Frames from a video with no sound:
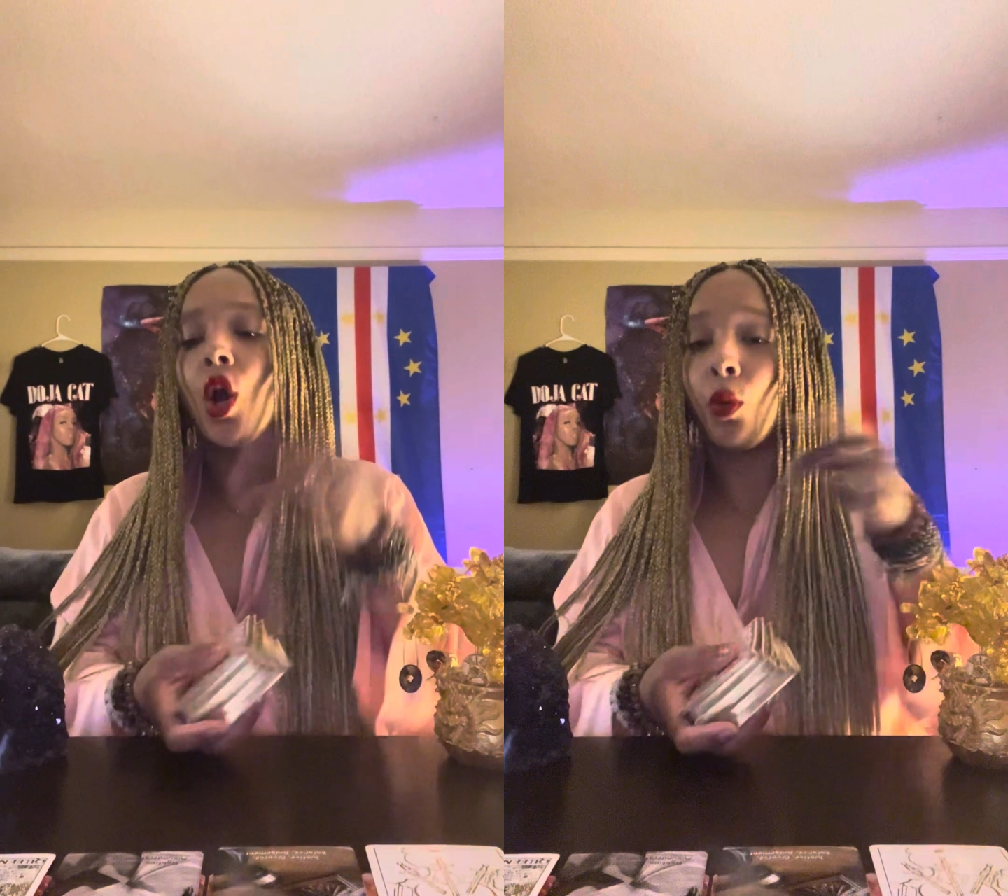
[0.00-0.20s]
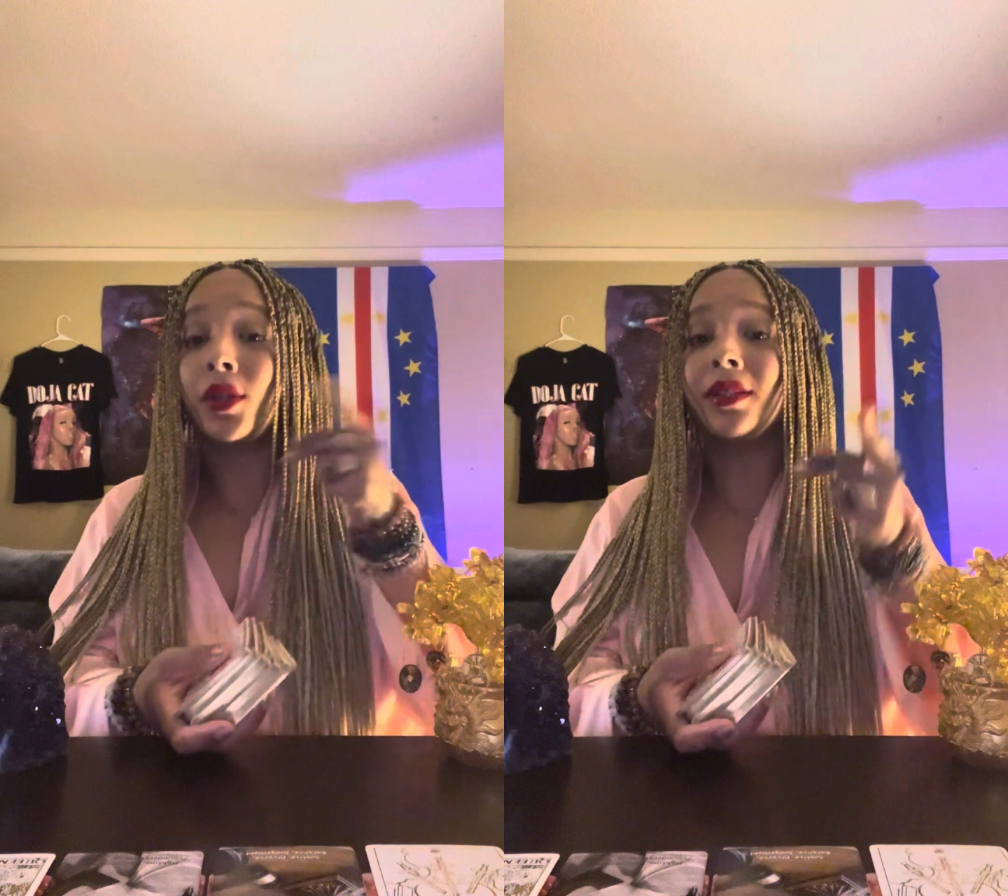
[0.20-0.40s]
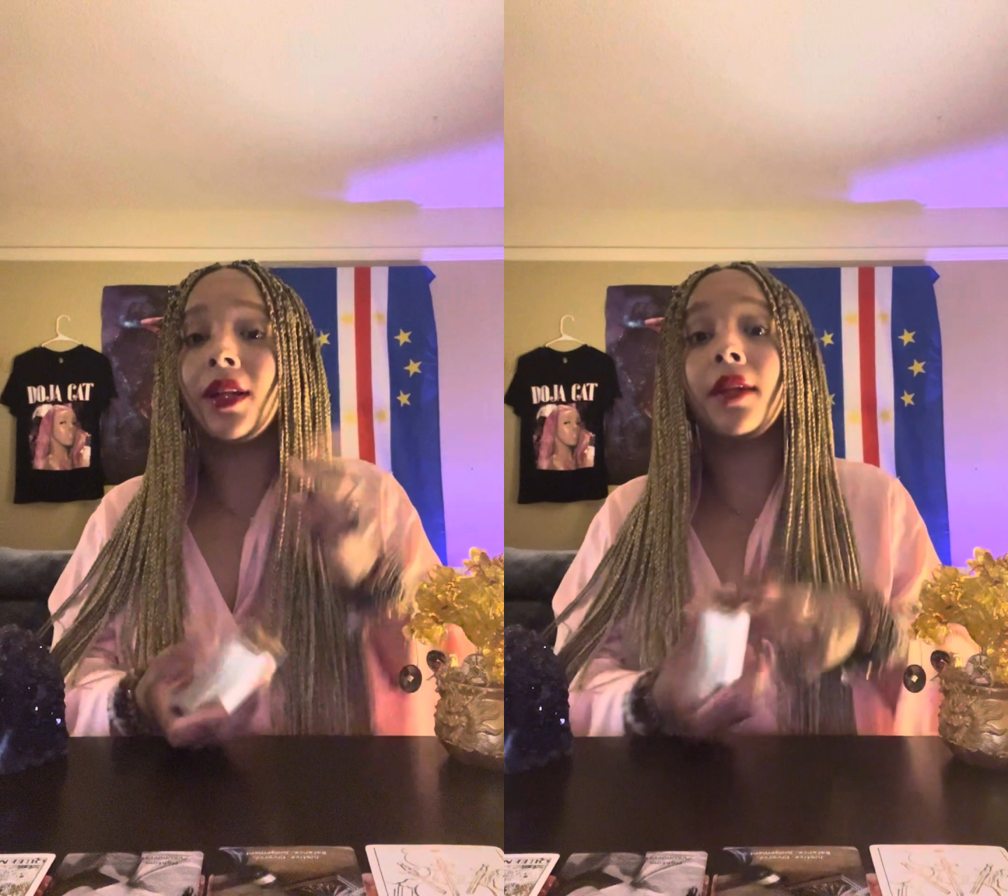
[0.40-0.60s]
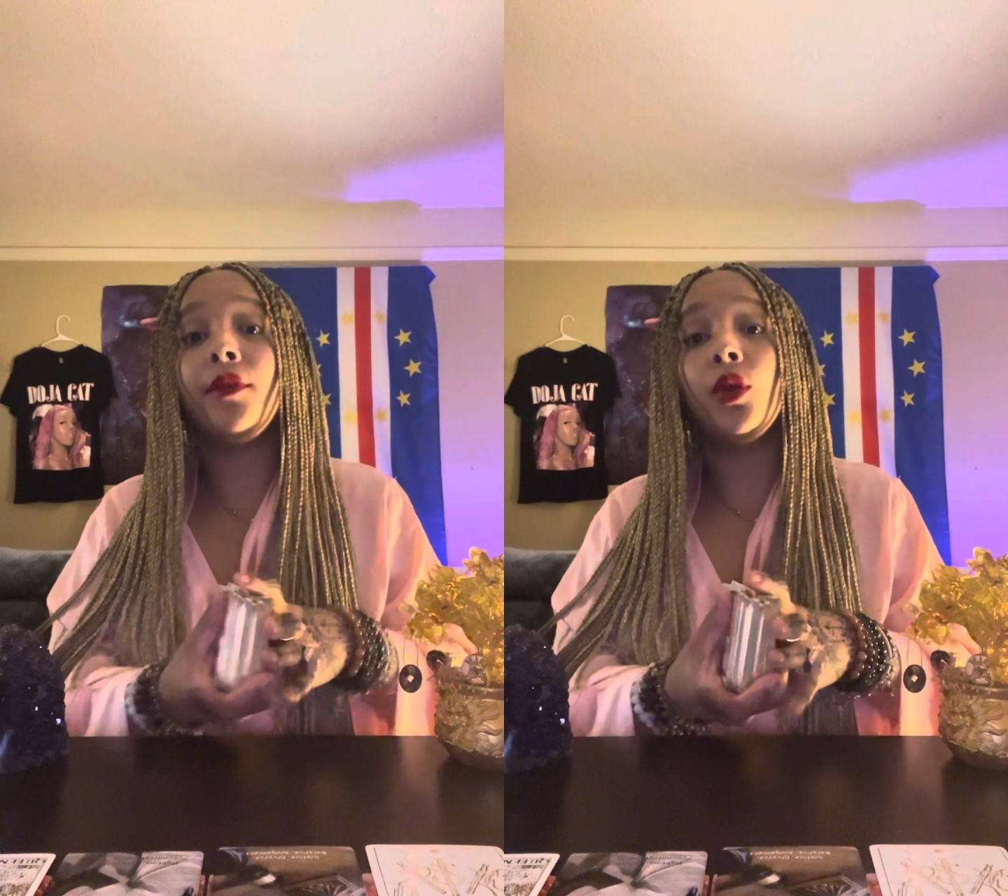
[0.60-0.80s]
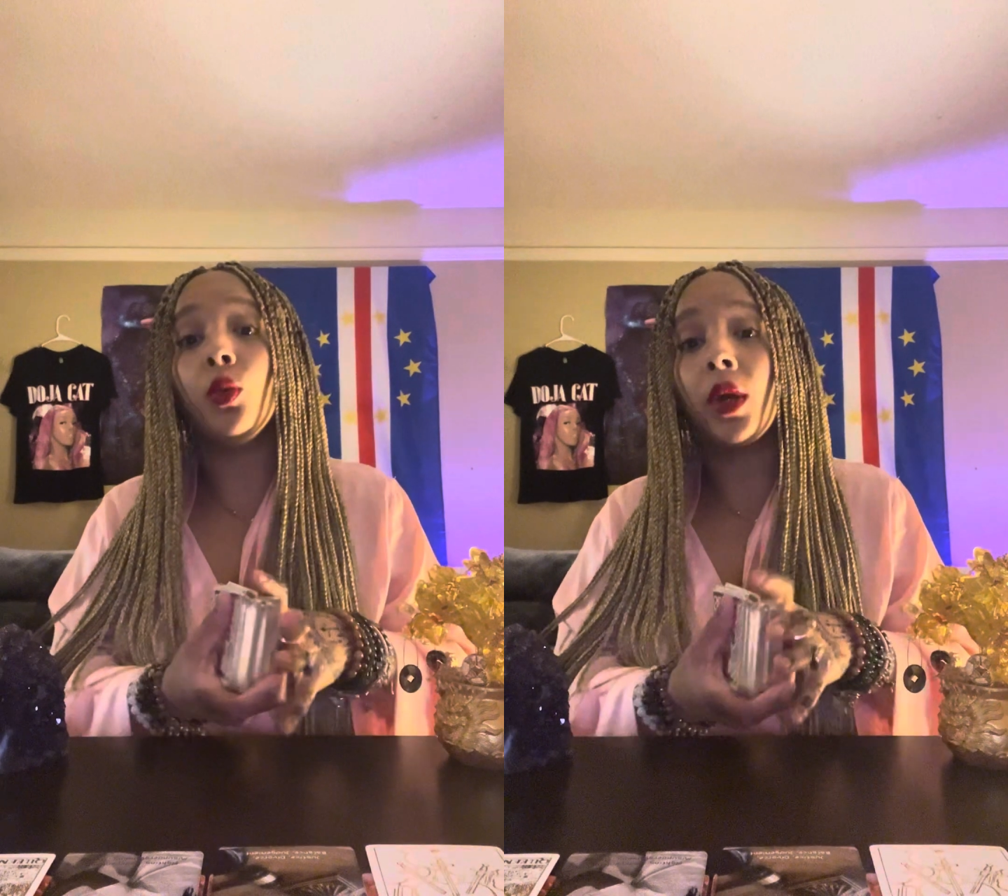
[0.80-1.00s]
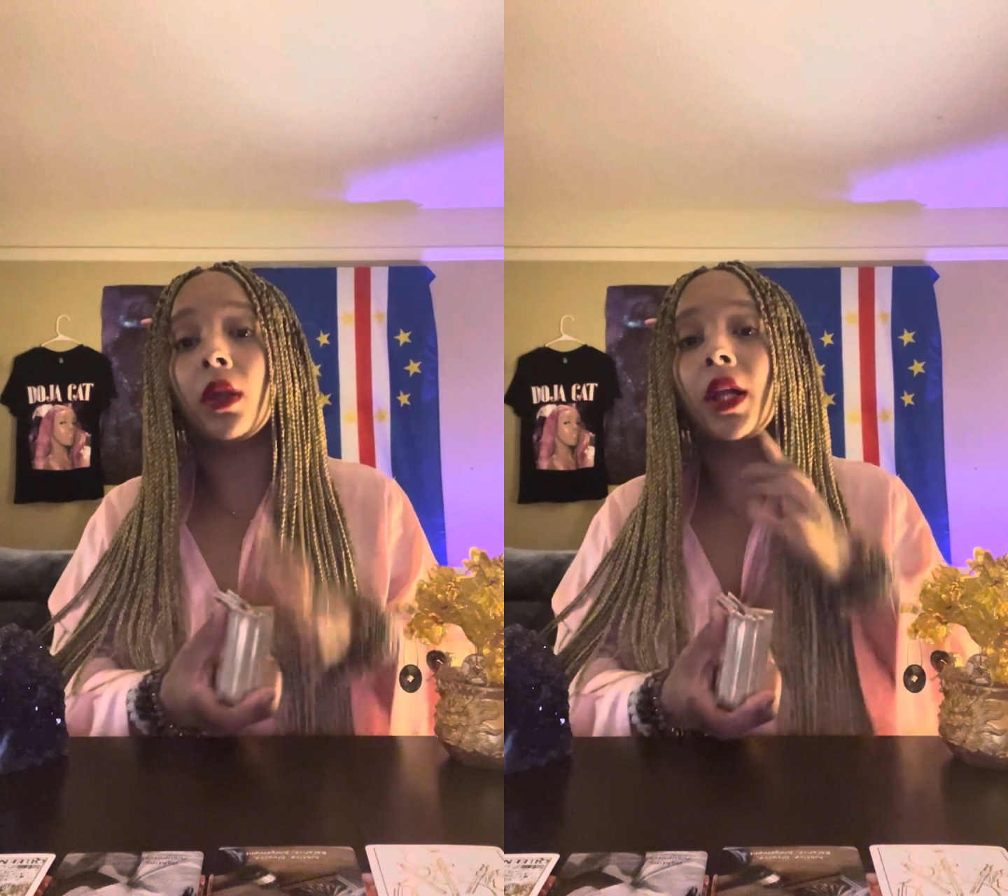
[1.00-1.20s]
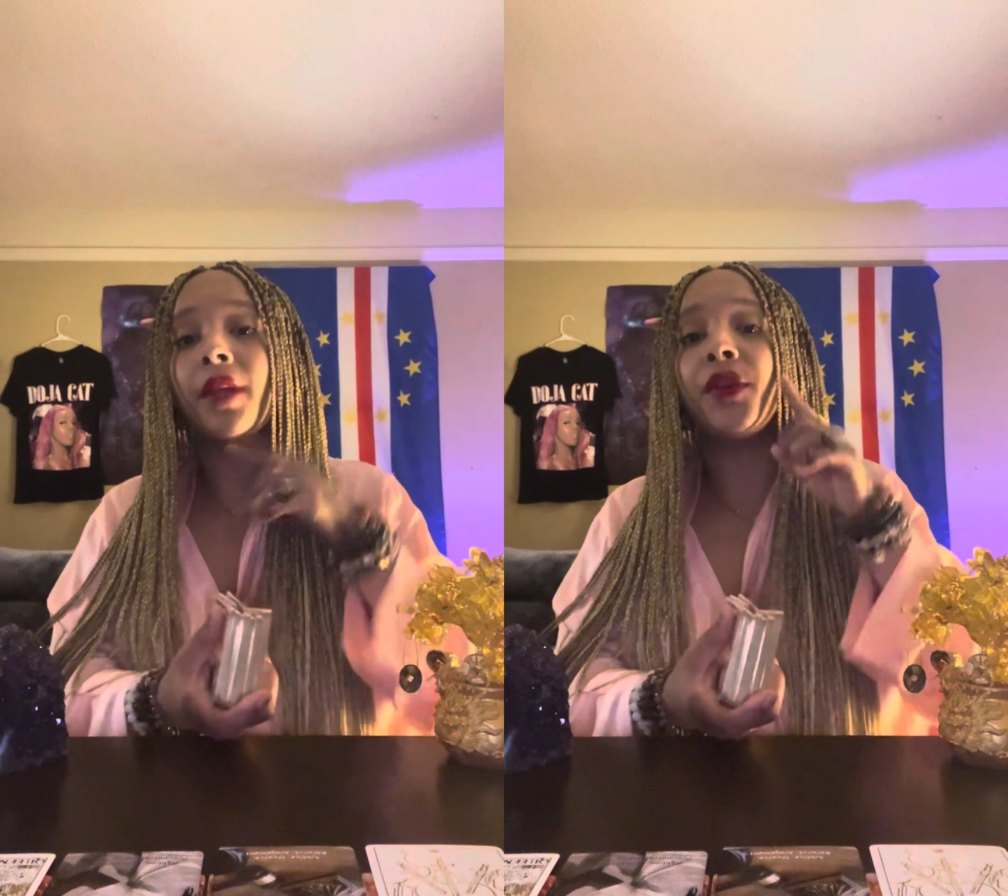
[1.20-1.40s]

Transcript: which a lot of you will a lot of